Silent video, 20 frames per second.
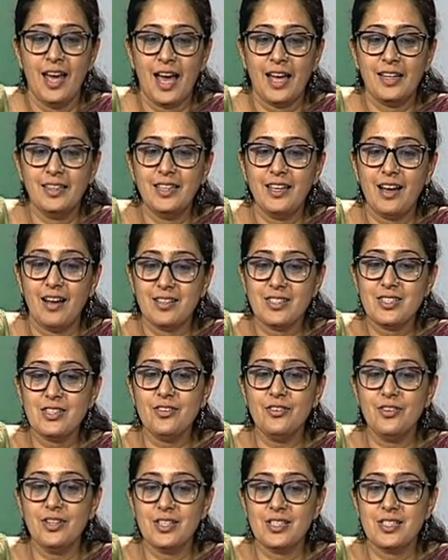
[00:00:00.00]
And the
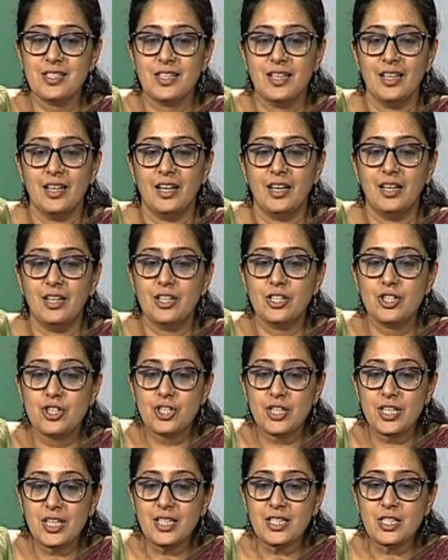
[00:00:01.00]
answer is uh,
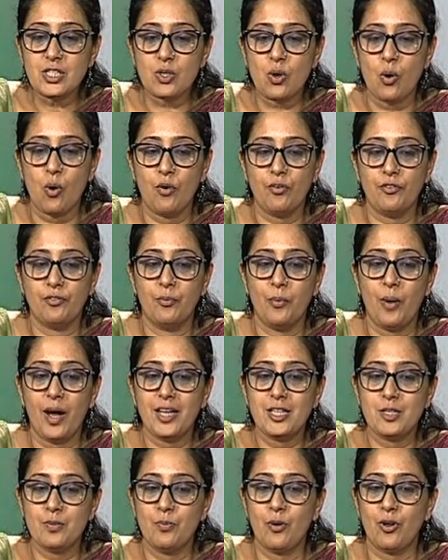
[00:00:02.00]
sheets of
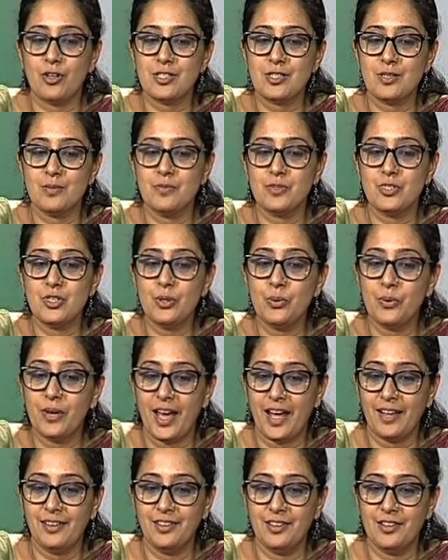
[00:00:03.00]
white blossoms new
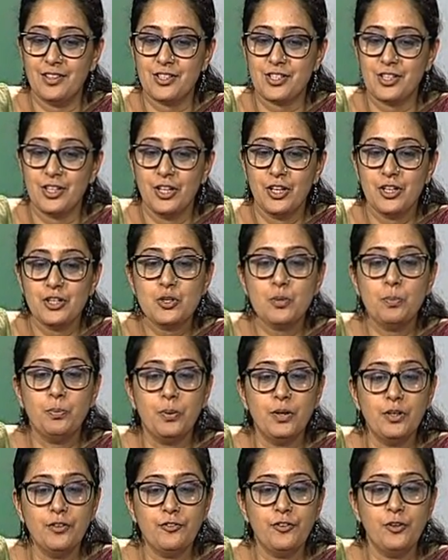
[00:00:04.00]
gathered to
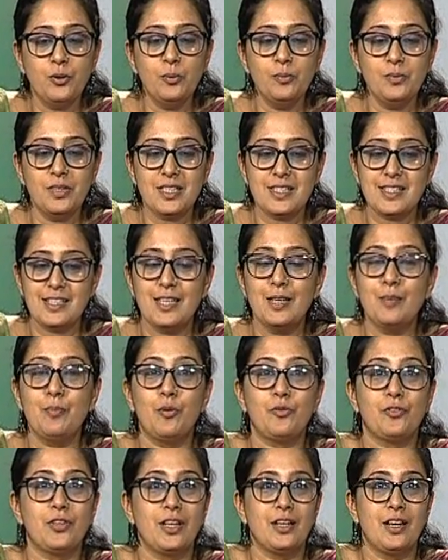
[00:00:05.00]
perfume the
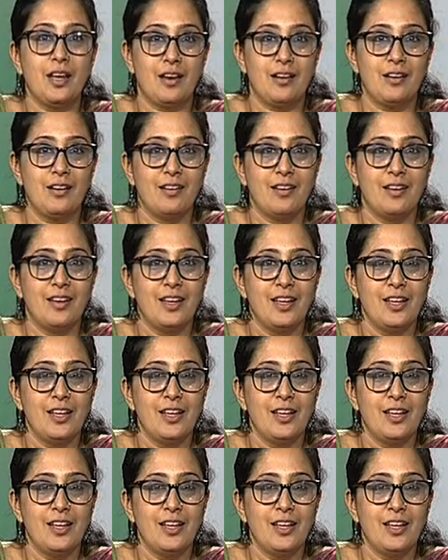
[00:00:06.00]
sleep of the dead.